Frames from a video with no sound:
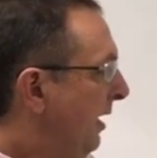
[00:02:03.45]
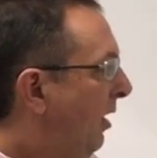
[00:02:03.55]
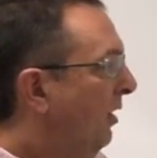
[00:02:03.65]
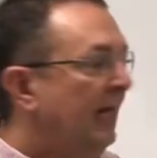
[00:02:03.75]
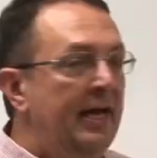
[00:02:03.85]

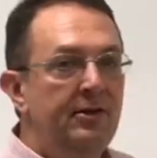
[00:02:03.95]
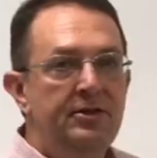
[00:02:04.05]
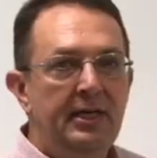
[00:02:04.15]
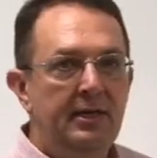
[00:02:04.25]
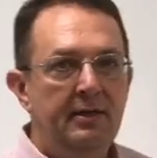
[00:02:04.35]
All
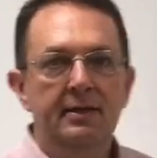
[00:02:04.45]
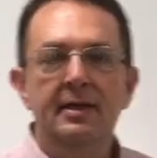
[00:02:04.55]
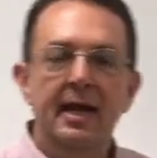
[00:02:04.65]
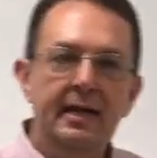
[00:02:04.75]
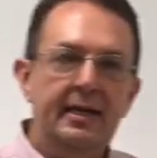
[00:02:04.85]
energy,
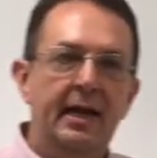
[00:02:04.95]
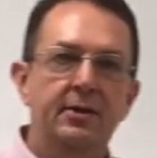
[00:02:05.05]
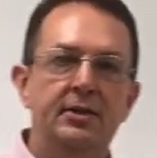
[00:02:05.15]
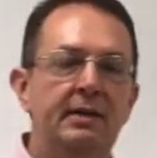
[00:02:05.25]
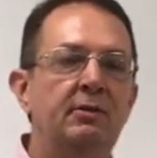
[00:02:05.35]
kinetic
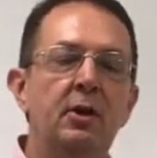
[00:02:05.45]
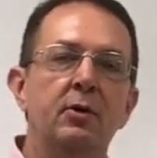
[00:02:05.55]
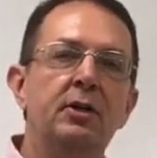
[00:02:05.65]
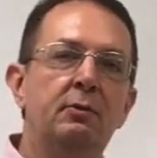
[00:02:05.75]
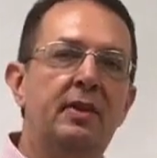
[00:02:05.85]
energy, even
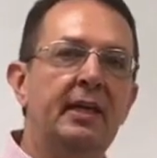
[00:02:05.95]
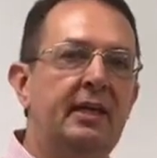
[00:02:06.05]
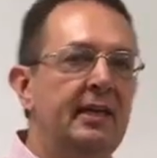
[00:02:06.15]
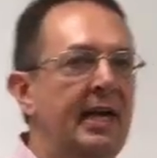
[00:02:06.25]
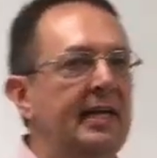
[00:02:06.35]
though you
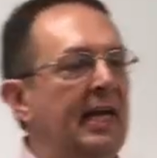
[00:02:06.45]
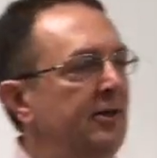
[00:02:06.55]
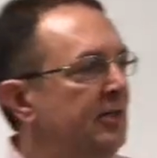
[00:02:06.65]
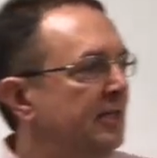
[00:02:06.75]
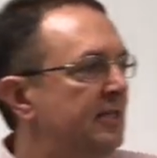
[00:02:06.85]
think kinetic
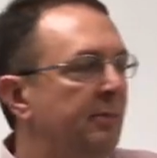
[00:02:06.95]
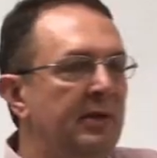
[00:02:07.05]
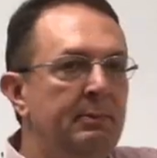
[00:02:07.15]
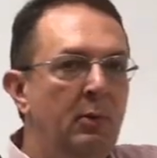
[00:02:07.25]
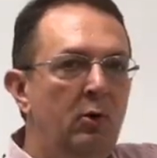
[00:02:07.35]
energy is
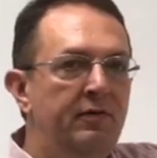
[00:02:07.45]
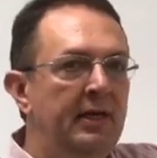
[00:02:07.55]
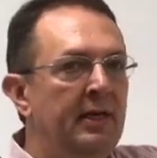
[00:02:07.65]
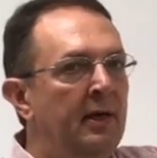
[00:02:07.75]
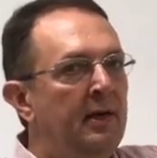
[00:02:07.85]
something
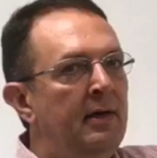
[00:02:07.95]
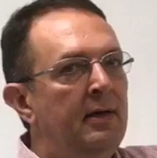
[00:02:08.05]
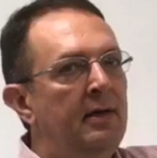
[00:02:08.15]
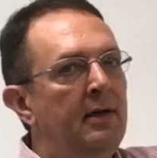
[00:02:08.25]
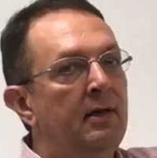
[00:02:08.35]
moving,
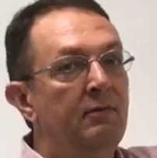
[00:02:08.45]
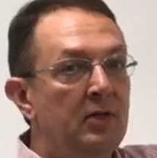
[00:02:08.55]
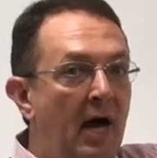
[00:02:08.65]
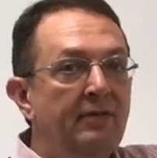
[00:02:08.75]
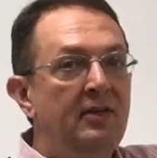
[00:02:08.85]
the
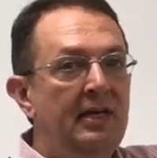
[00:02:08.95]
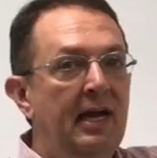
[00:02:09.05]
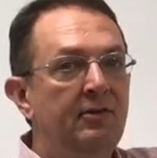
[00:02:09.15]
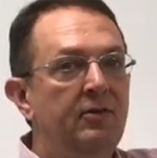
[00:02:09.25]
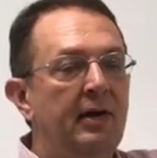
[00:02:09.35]
velocity
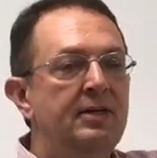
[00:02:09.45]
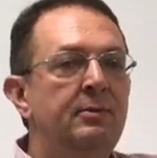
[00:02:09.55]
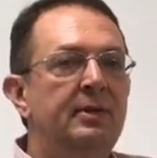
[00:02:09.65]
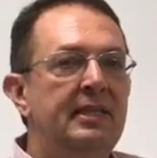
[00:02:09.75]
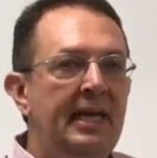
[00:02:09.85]
has
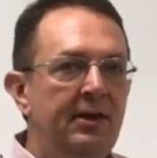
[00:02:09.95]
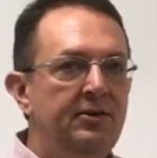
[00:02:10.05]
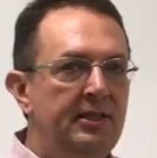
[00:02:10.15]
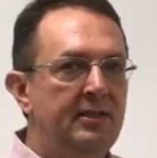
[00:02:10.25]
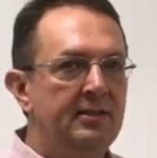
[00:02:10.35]
direction, but the
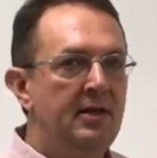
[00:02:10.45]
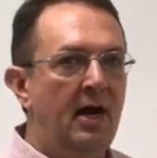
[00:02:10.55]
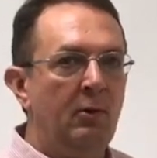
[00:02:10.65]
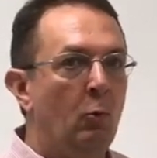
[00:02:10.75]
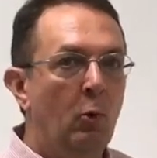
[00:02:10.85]
energy does not.